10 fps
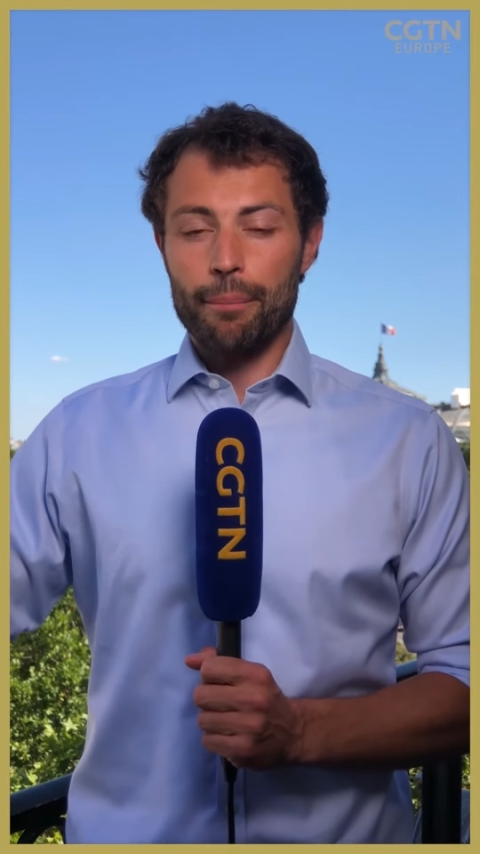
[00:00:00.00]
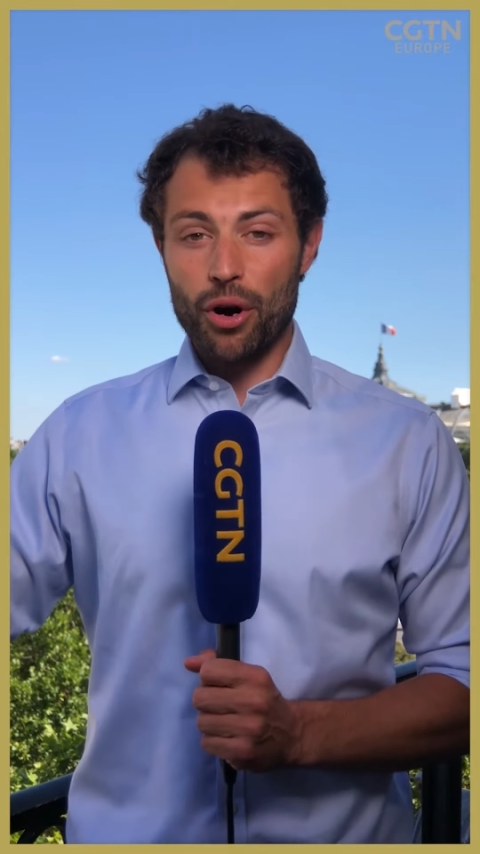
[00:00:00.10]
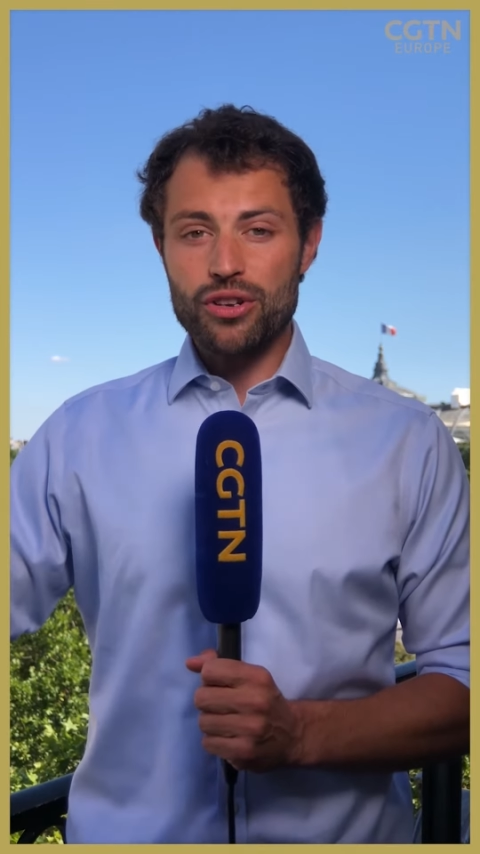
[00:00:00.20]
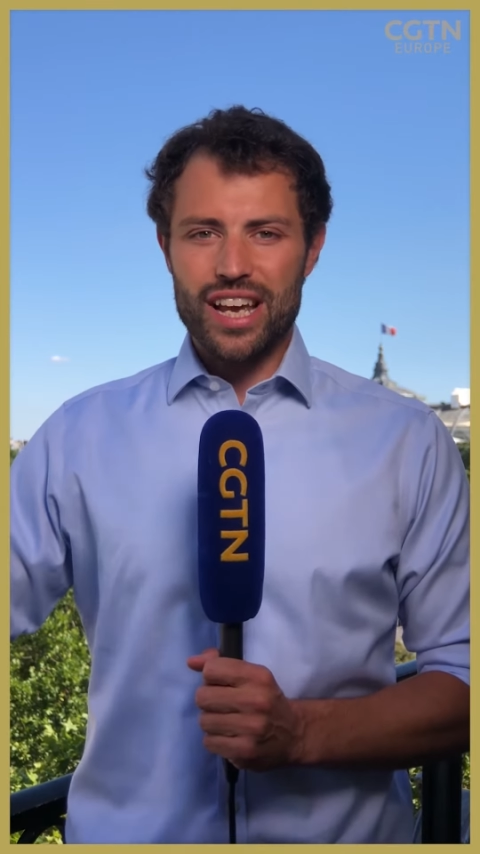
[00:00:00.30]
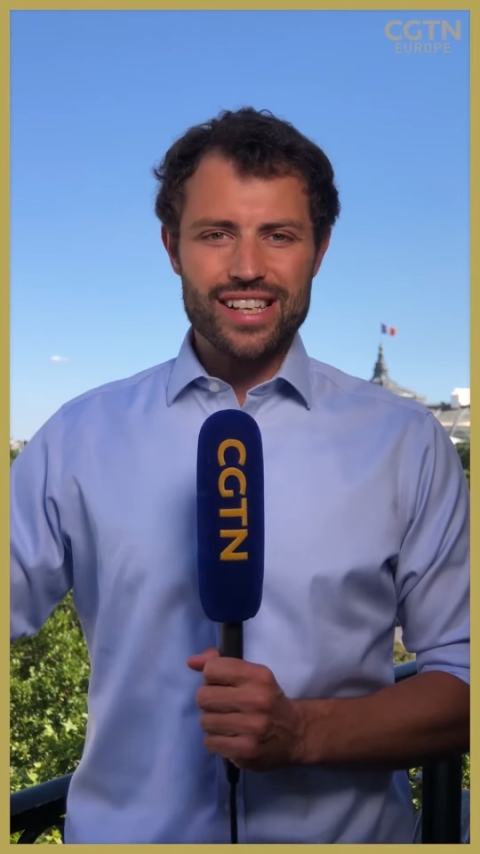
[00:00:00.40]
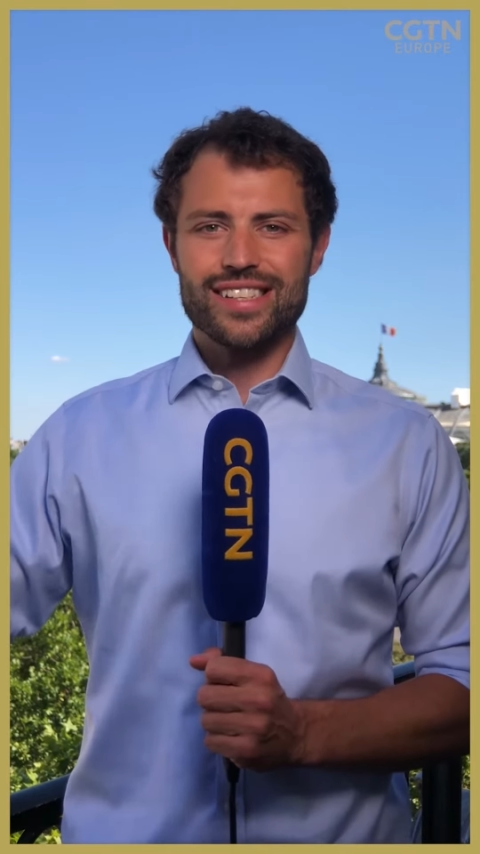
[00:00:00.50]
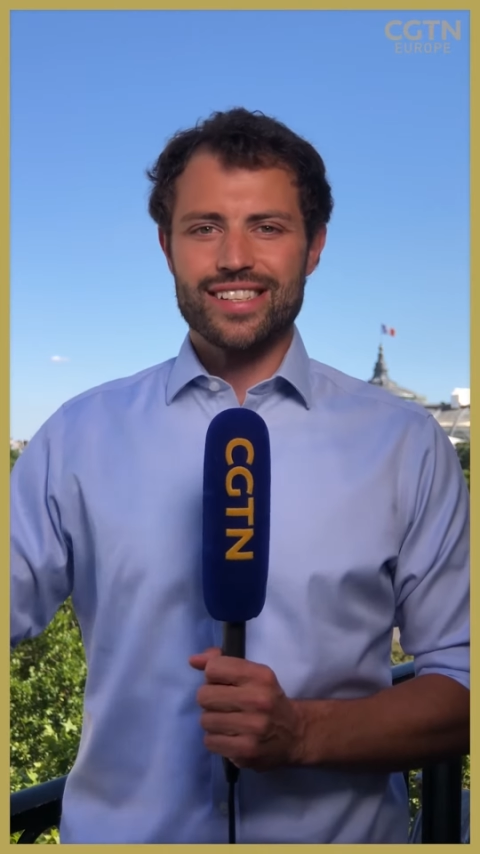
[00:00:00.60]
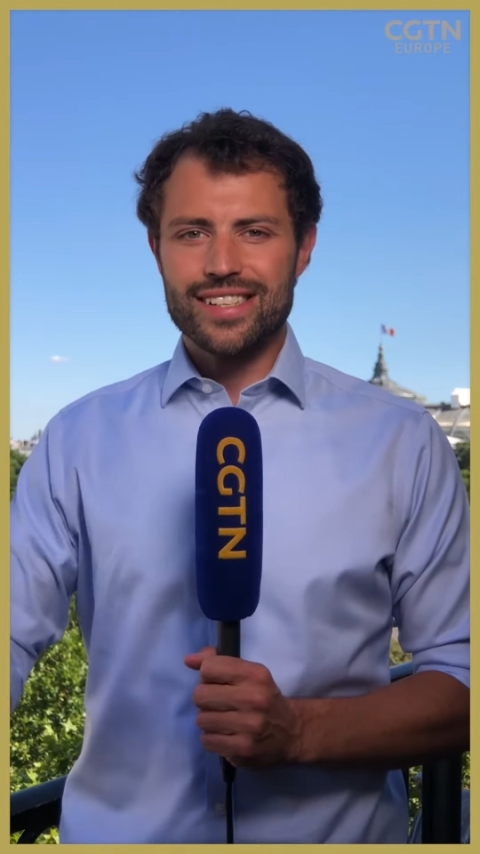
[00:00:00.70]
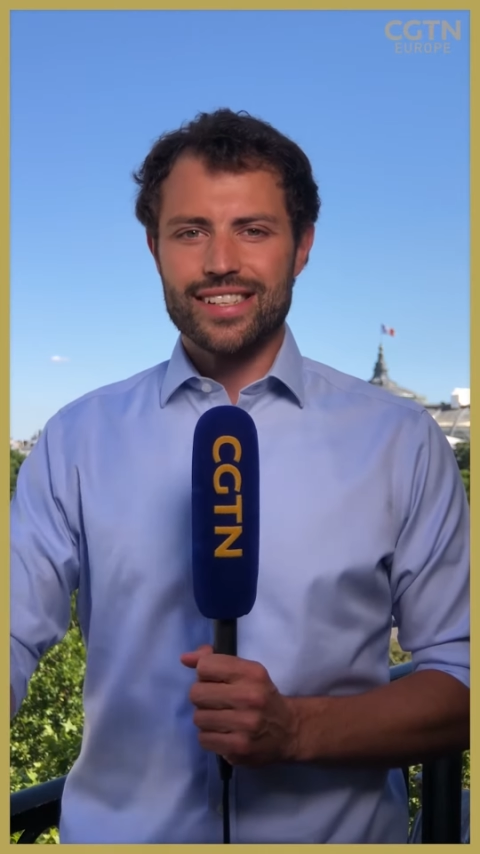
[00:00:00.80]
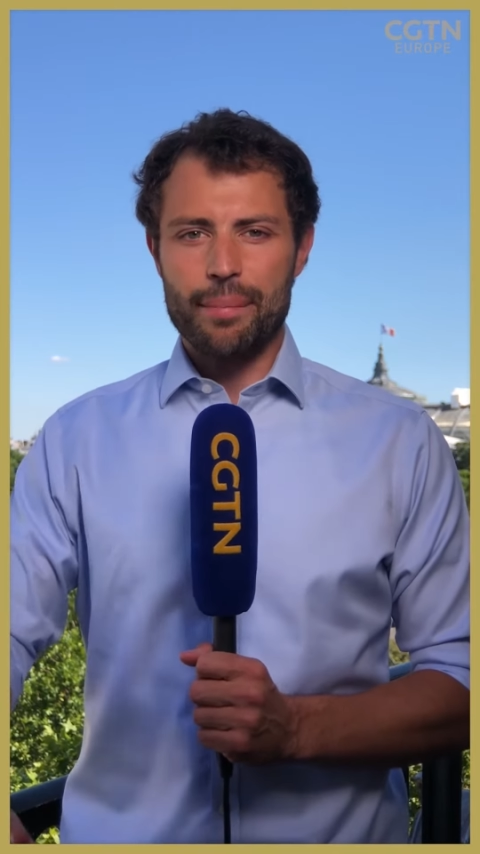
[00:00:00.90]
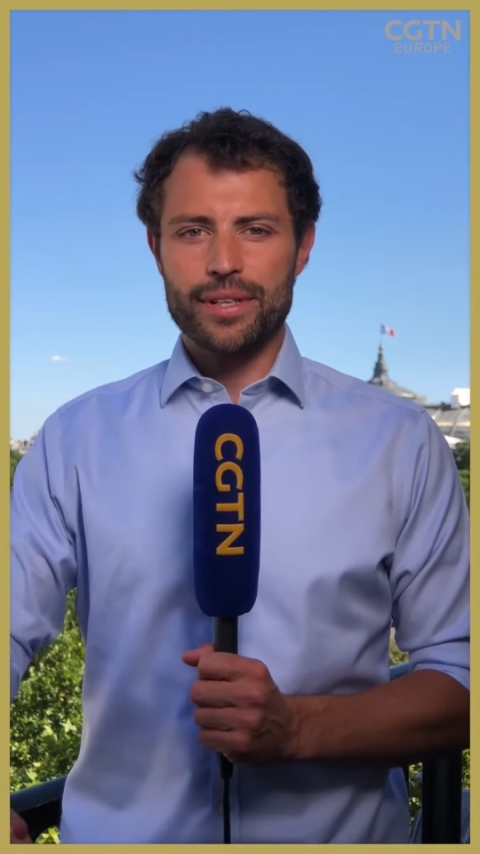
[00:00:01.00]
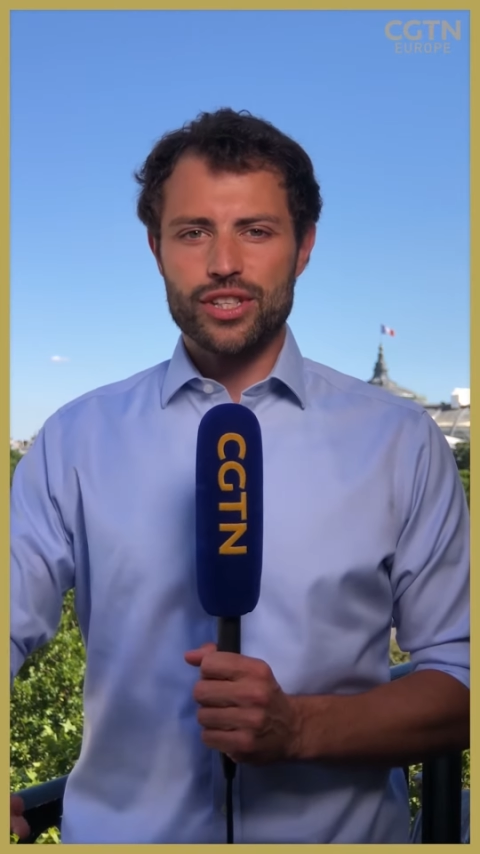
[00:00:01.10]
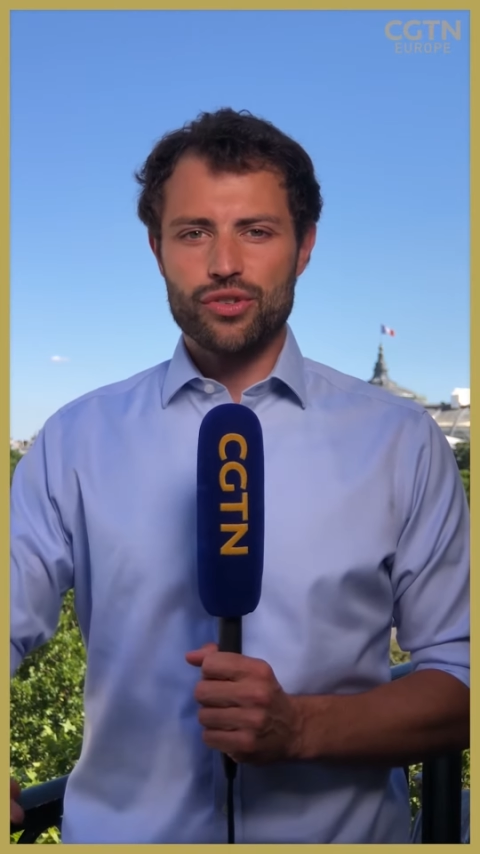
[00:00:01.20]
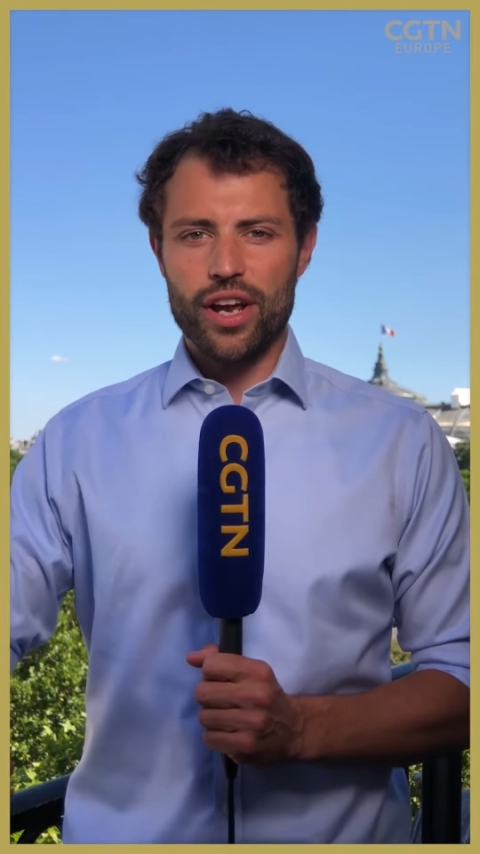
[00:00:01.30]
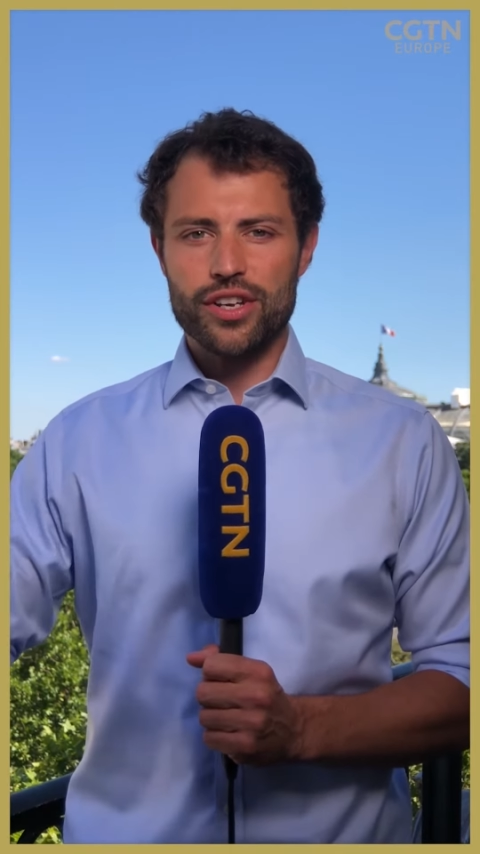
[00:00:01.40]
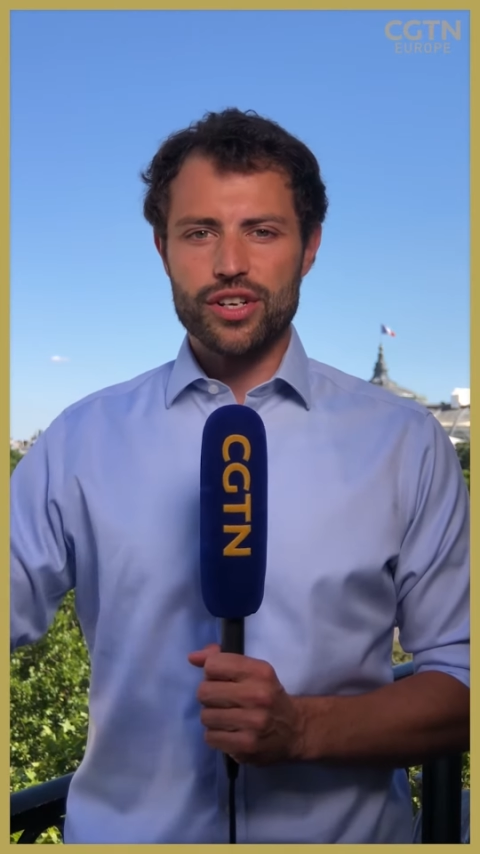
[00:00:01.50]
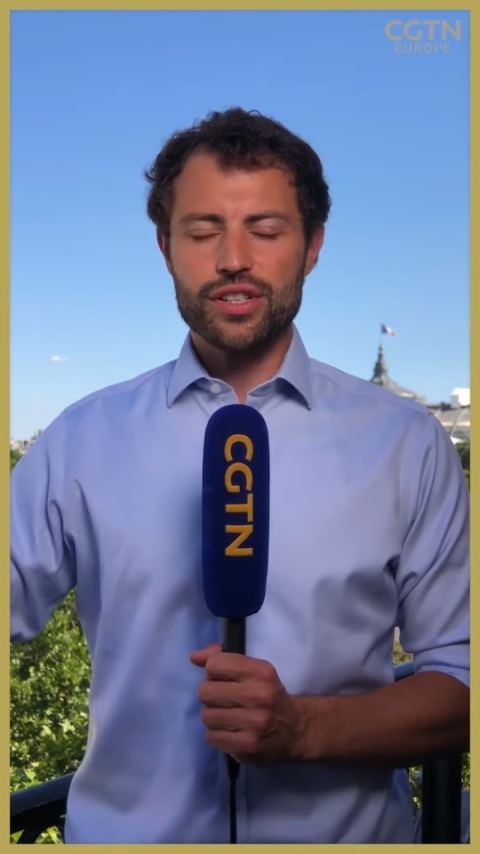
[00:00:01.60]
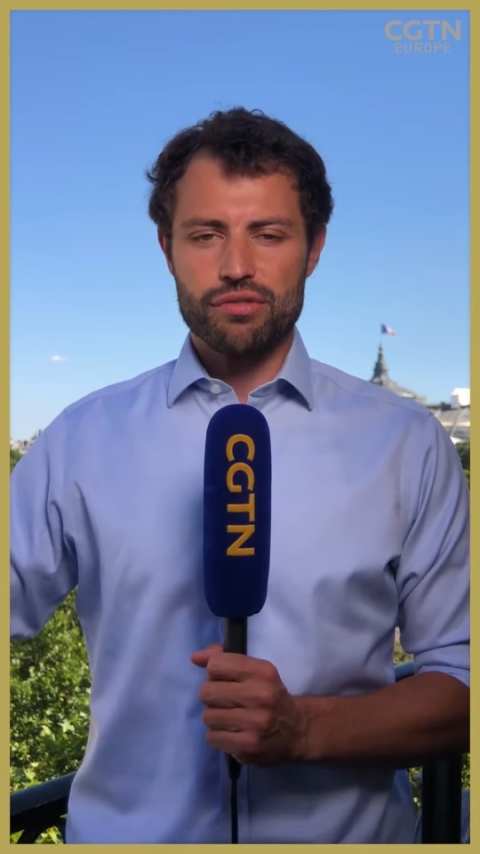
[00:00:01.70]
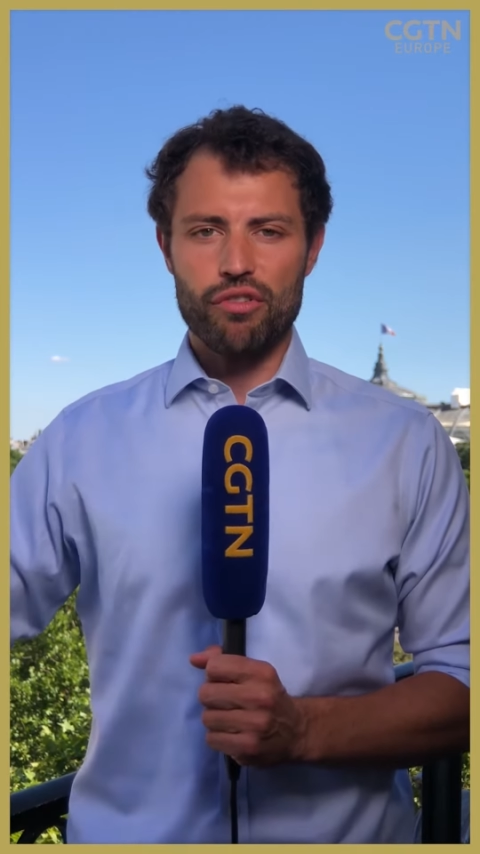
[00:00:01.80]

protests, demonstrations,